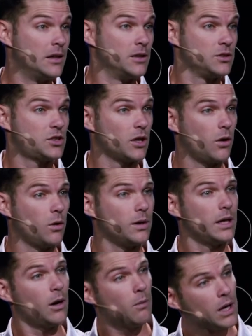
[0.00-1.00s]
So,
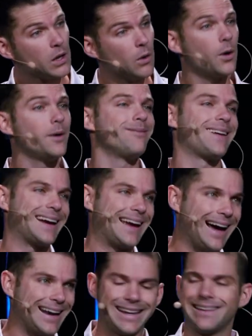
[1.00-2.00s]
you know what, Lord?
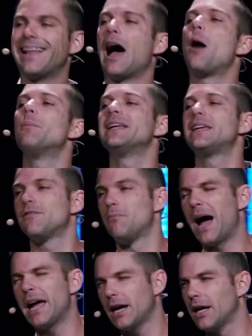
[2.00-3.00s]
Got it. I'm going to give
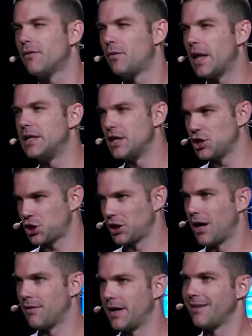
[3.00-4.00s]
my kind of rendition
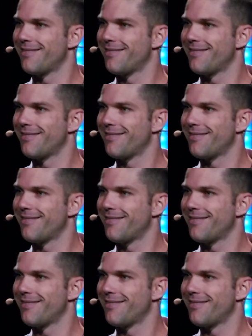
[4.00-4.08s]
of it.